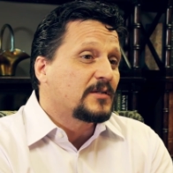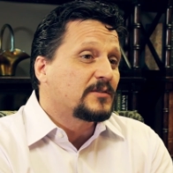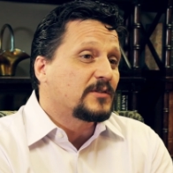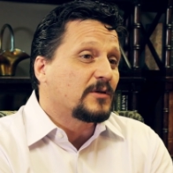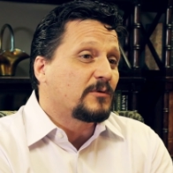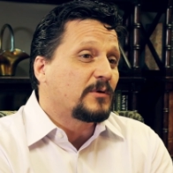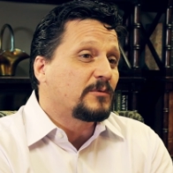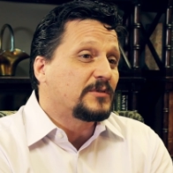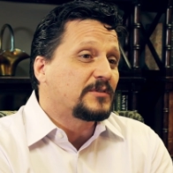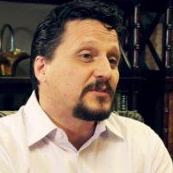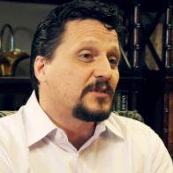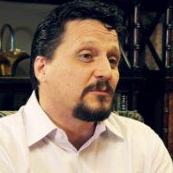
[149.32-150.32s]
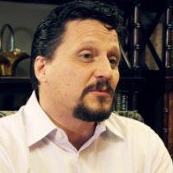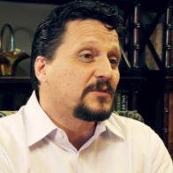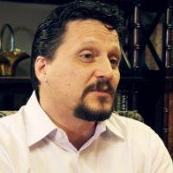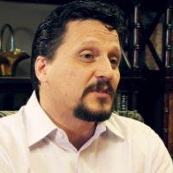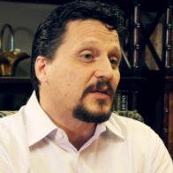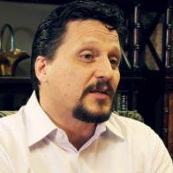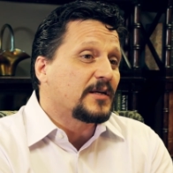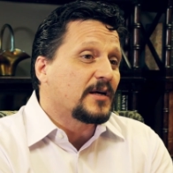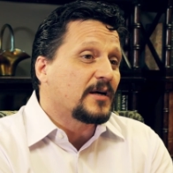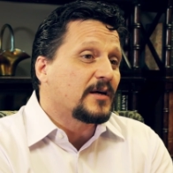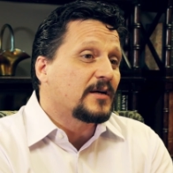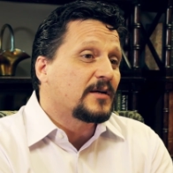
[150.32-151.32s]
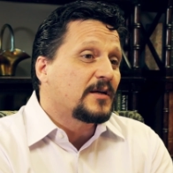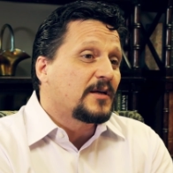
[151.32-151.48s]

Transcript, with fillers: So it was it was a uh,